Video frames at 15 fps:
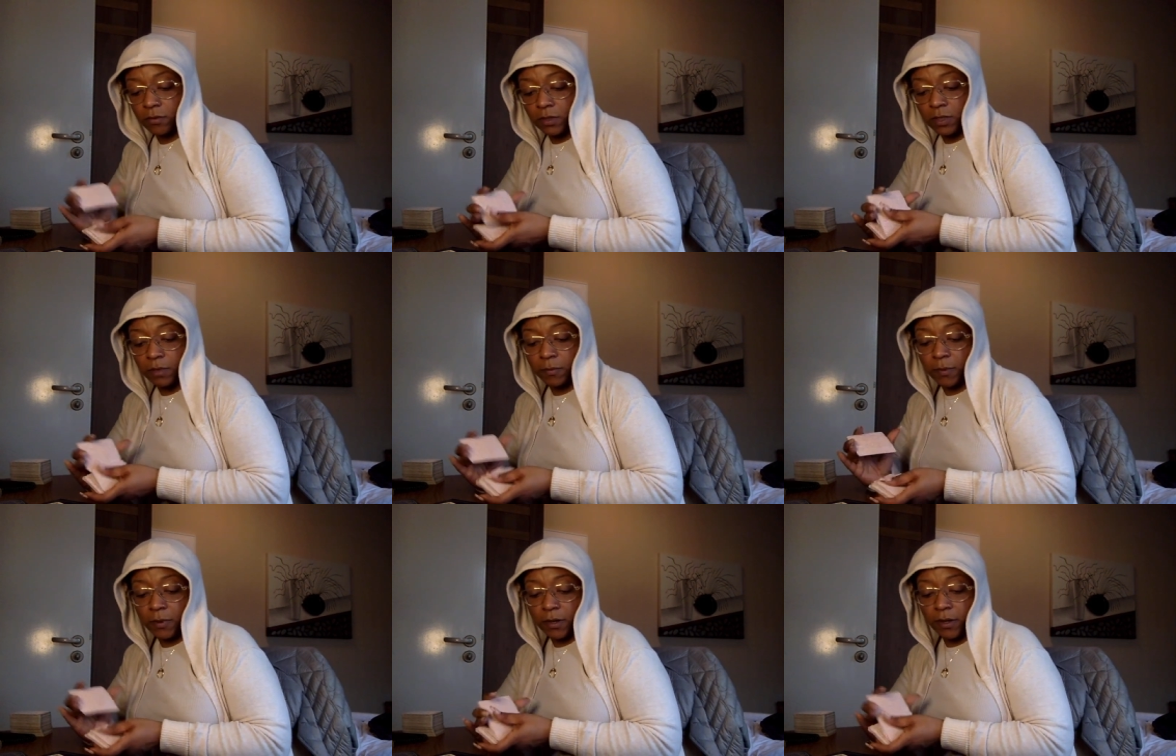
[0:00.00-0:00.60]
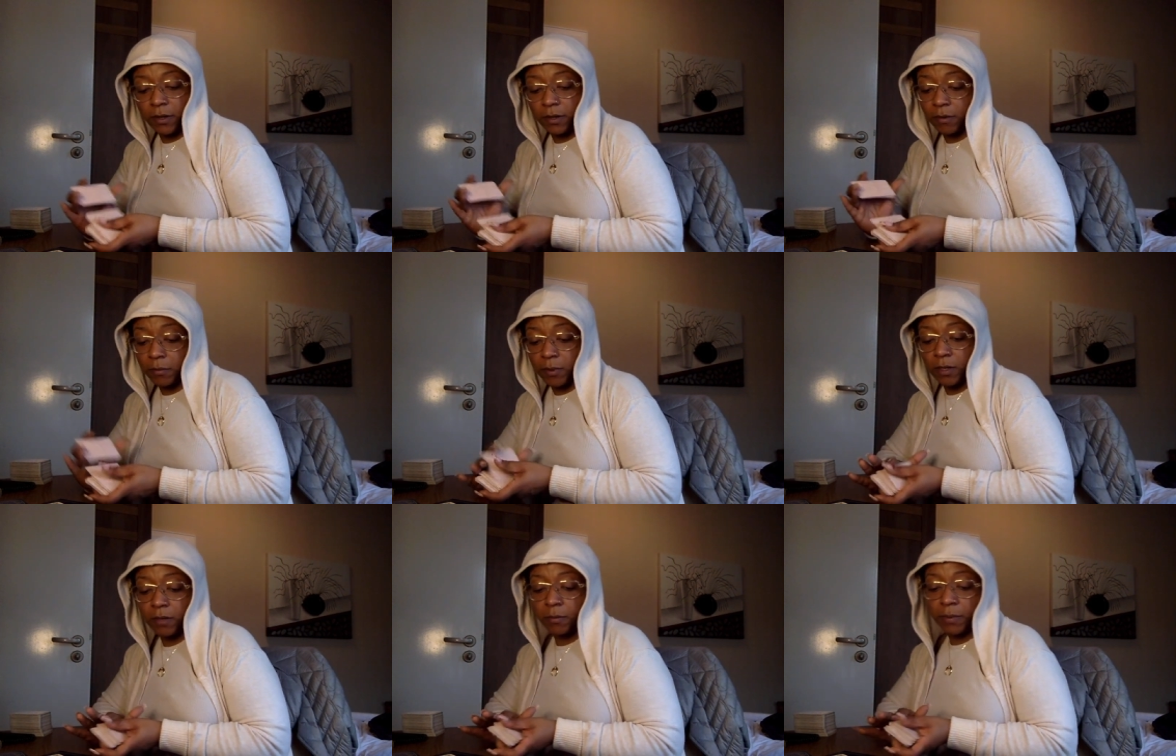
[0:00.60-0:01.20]
It could be an
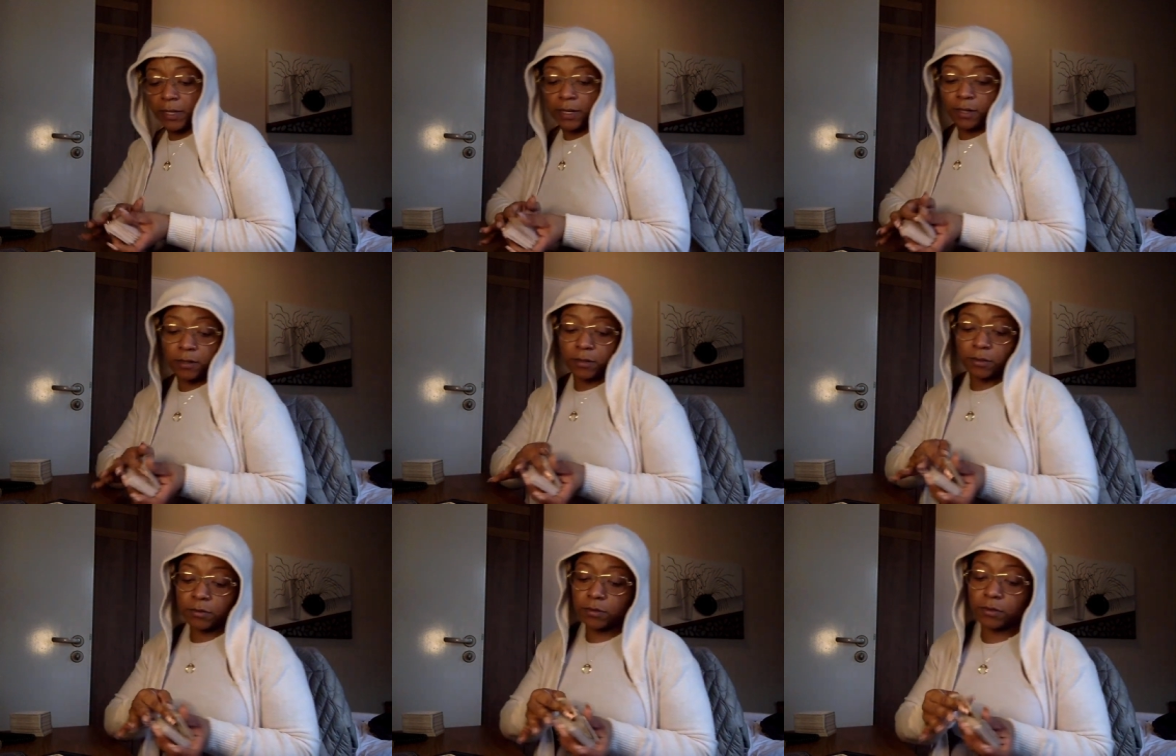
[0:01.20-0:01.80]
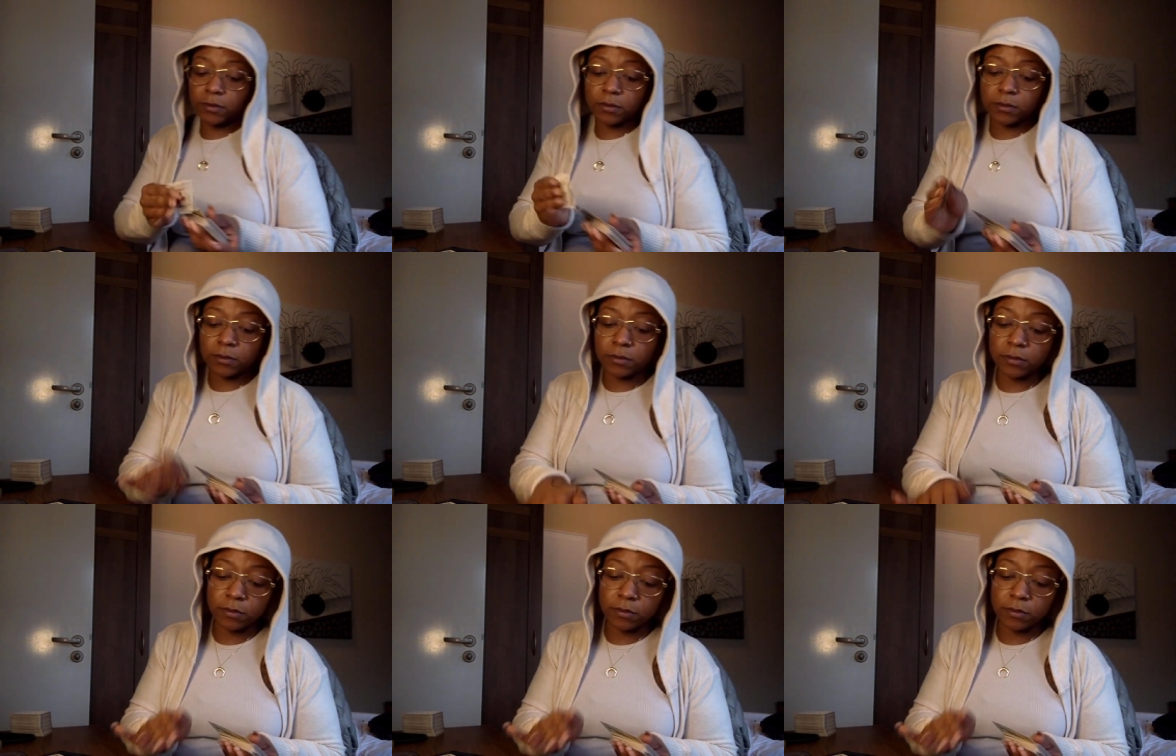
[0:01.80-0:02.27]
argument about